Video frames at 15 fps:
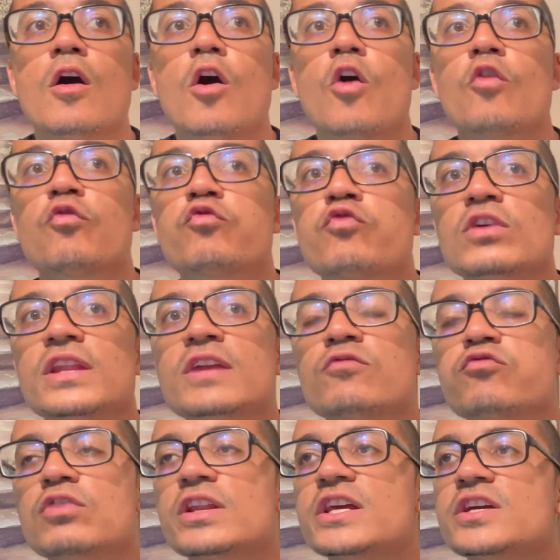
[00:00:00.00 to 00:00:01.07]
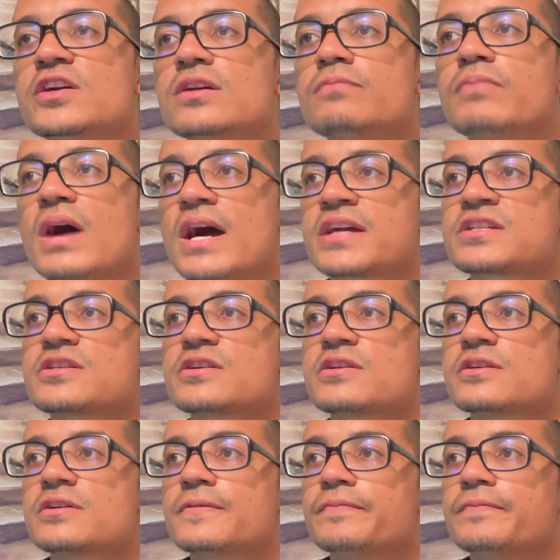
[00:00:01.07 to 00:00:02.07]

a really, really good boxer.